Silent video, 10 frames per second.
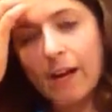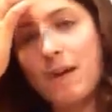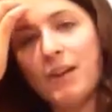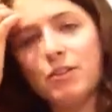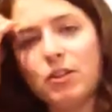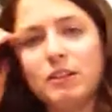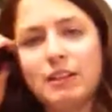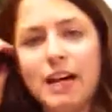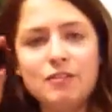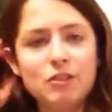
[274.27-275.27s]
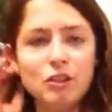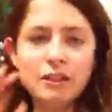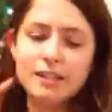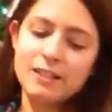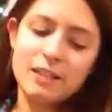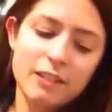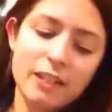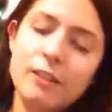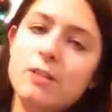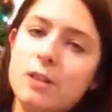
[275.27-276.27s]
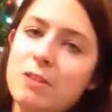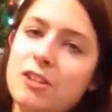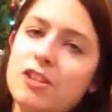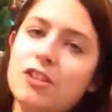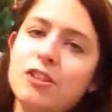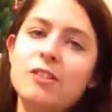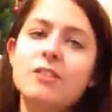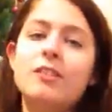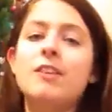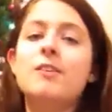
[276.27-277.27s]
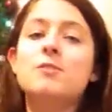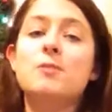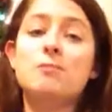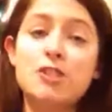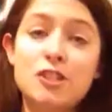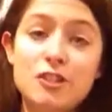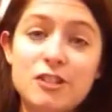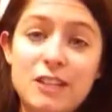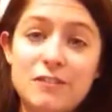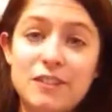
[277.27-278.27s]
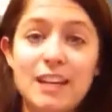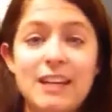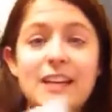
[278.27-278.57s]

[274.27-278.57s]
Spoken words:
I wrote a list down here, so I'm sure to not forget